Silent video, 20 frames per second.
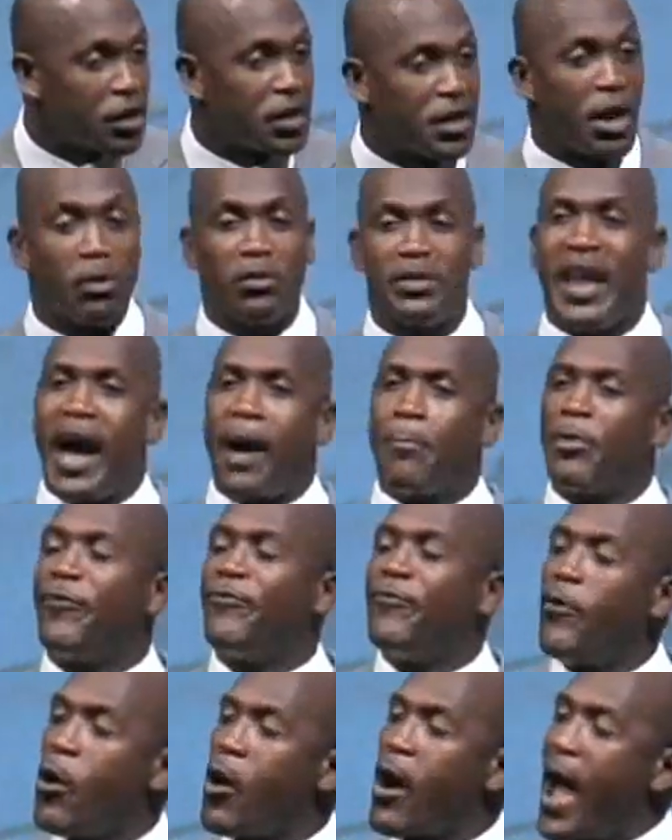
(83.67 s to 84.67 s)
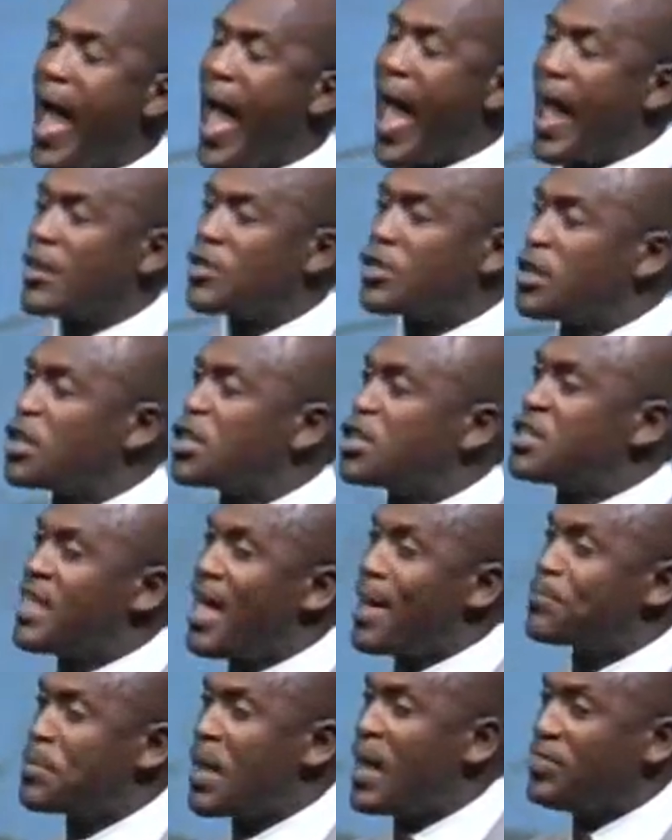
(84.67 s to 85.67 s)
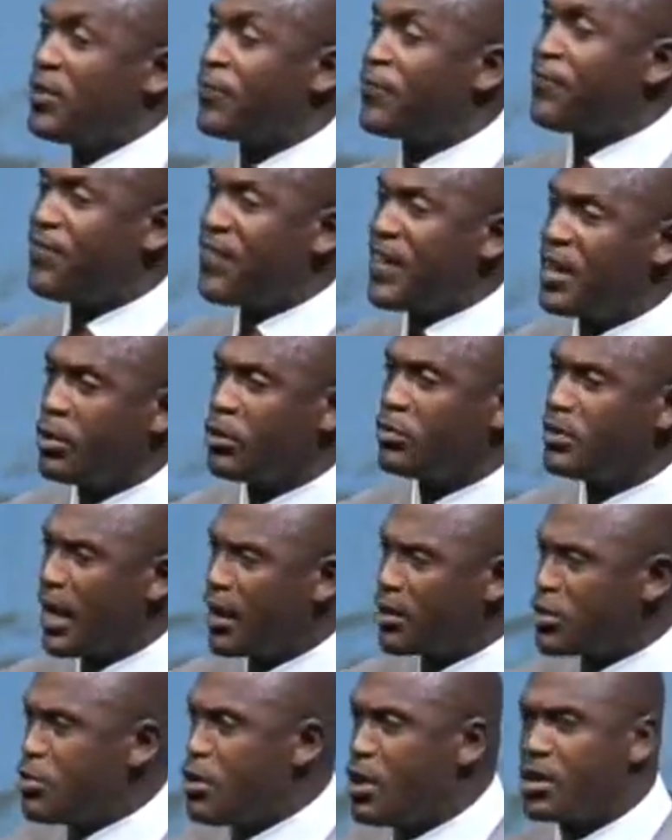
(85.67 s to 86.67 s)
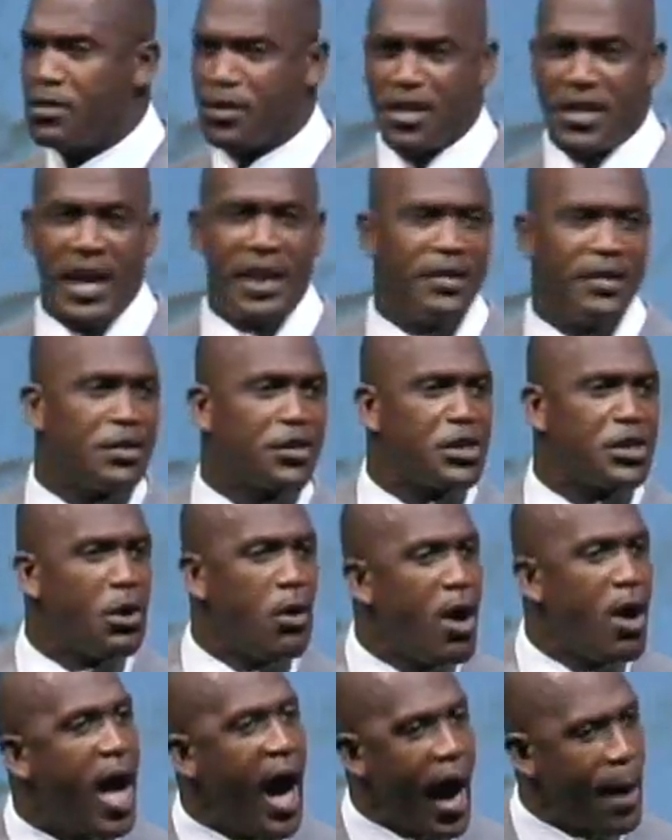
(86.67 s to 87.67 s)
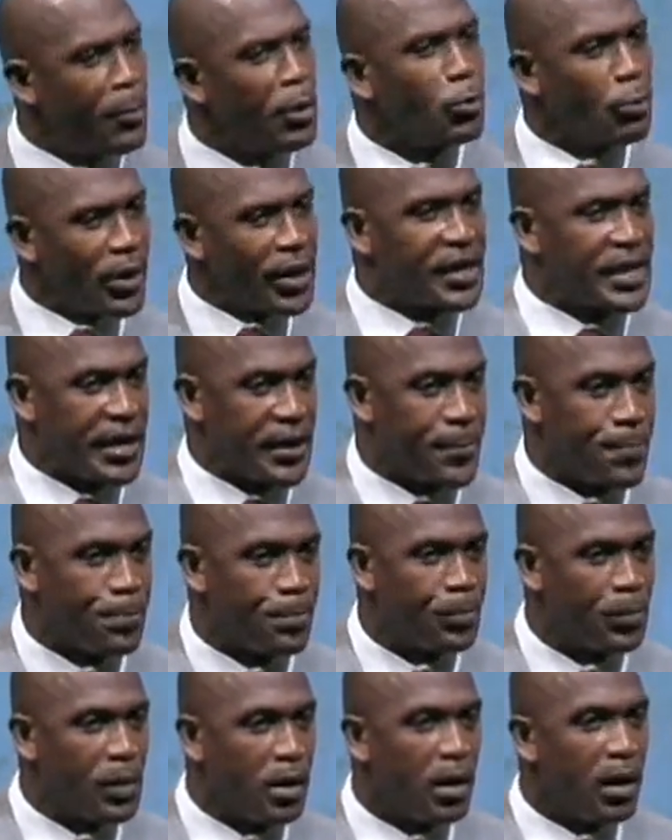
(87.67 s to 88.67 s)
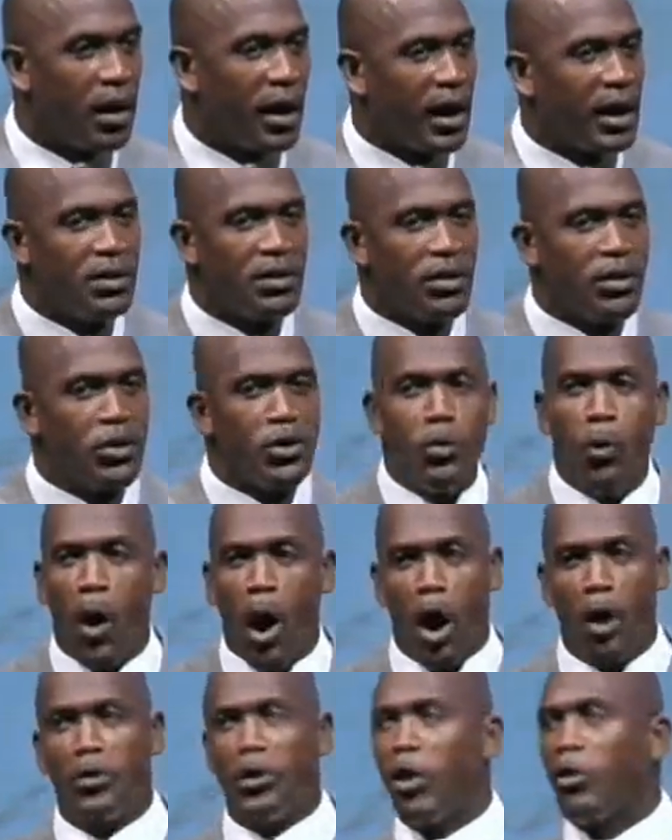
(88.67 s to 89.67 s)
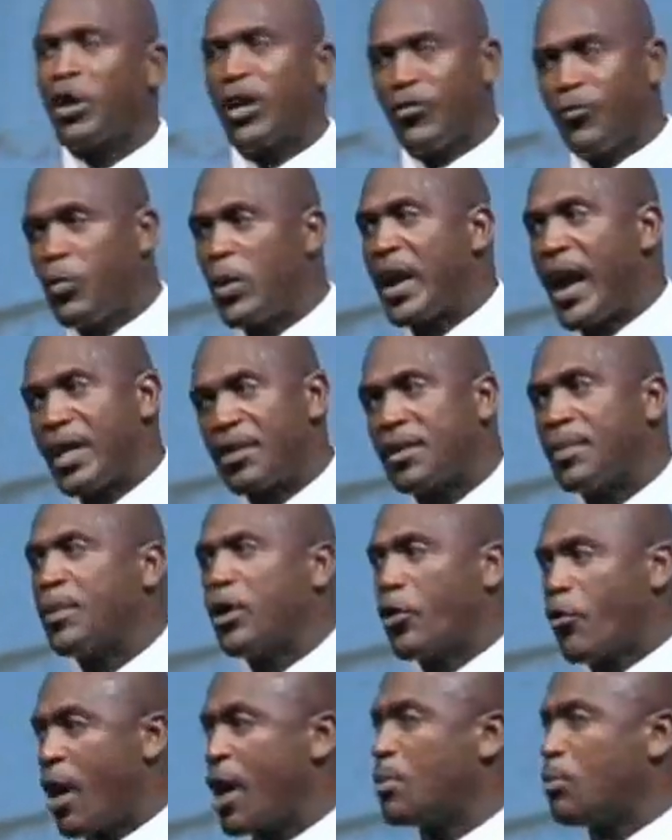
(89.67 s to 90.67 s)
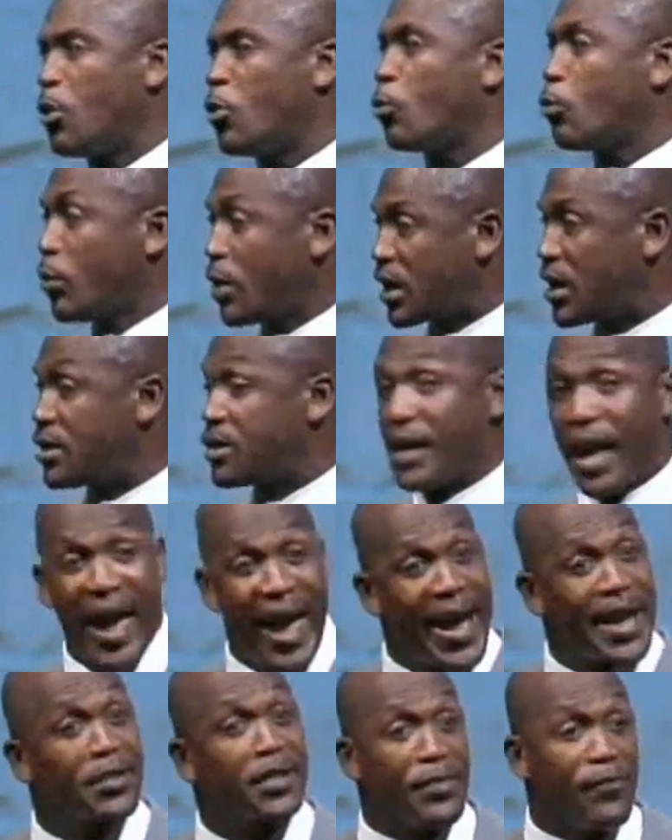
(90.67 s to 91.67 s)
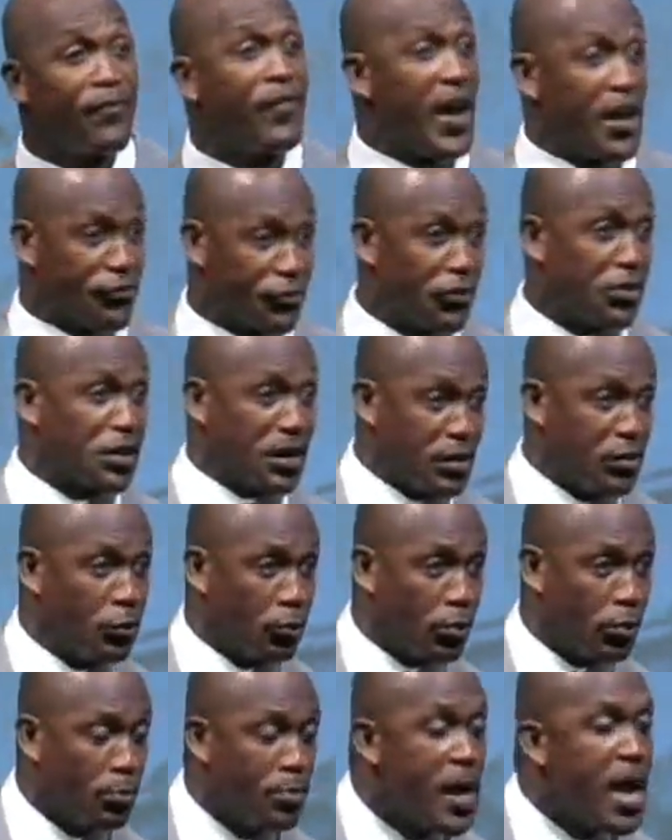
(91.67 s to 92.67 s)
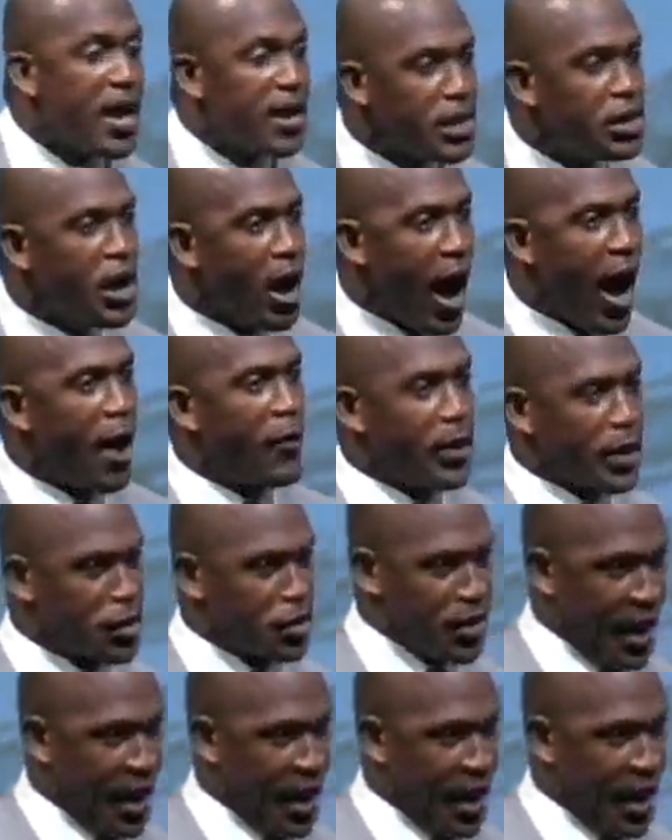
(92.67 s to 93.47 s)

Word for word: So now before I actually stepped on the field, now you understand this, I'm a rookie. And you all know, because we got some incredible rookies and some veterans in the room, you know how